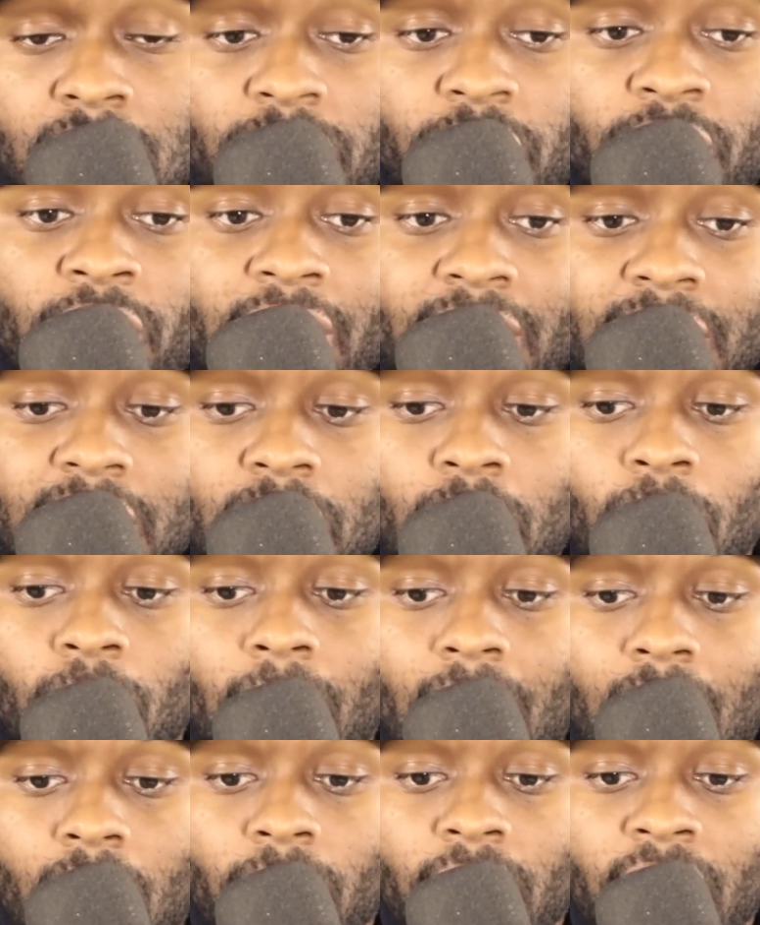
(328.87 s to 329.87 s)
They're not going to
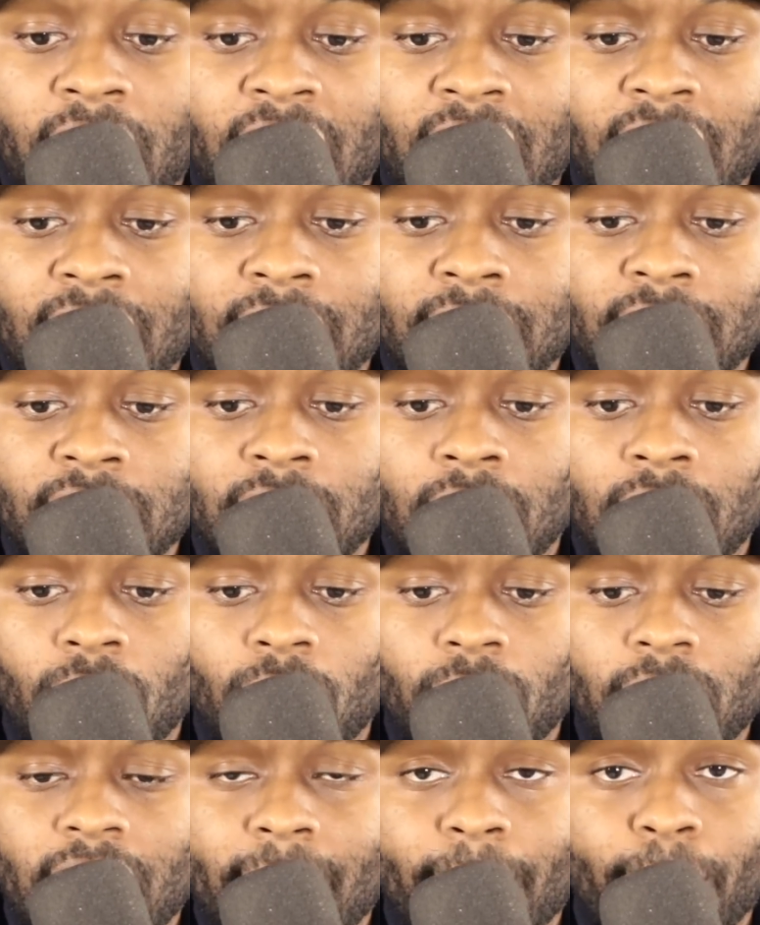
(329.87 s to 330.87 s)
go out and,
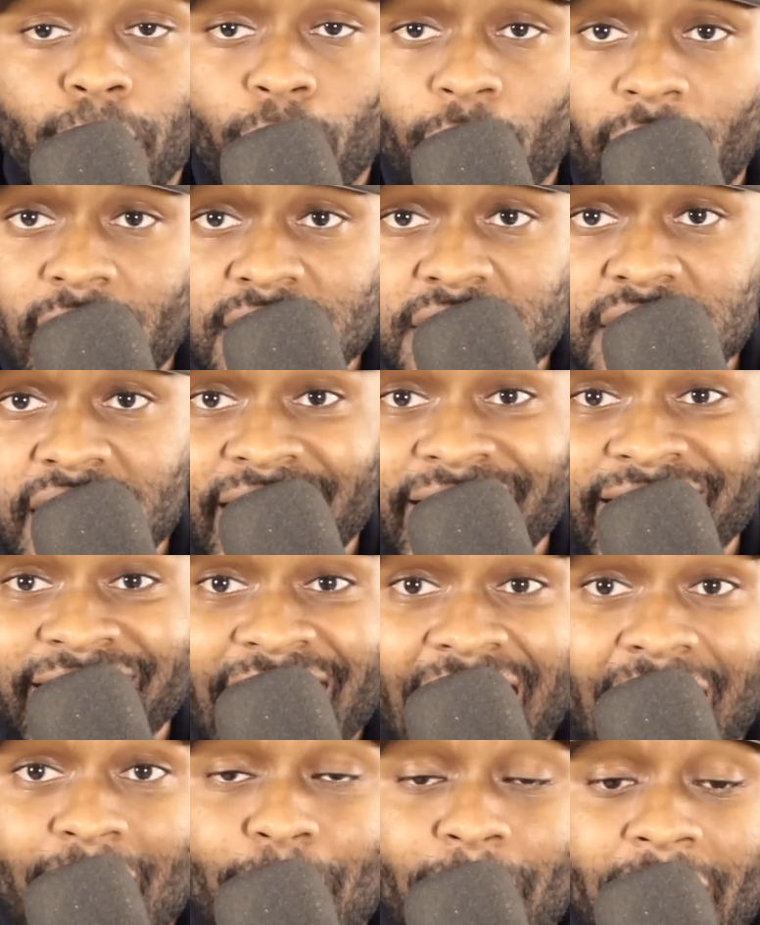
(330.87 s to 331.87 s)
impress in
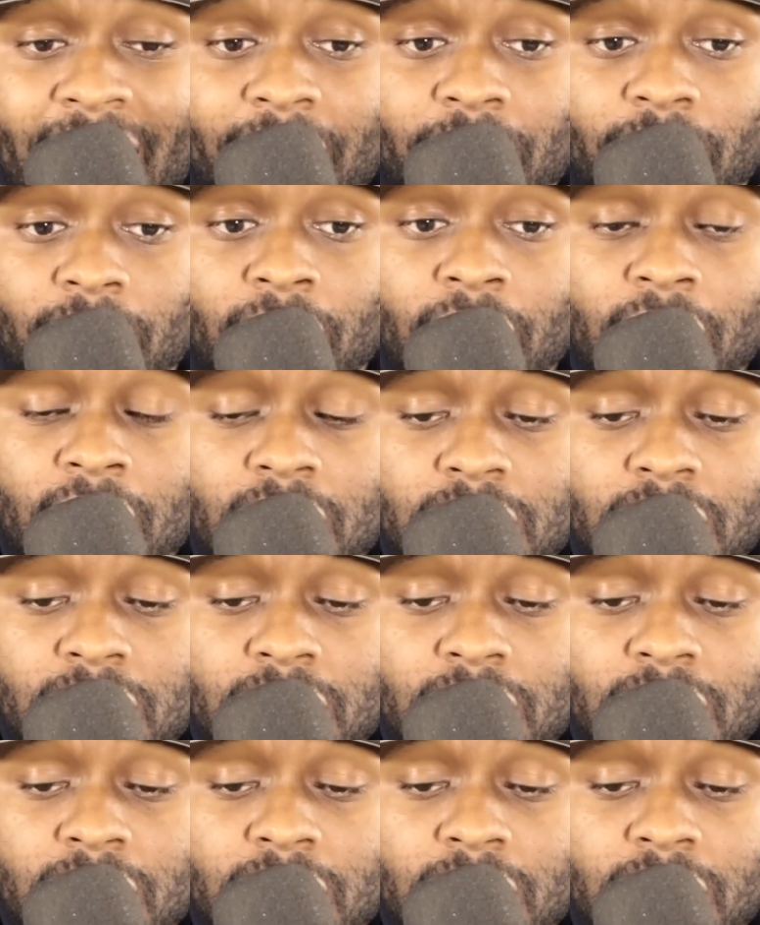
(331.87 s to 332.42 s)
that manner.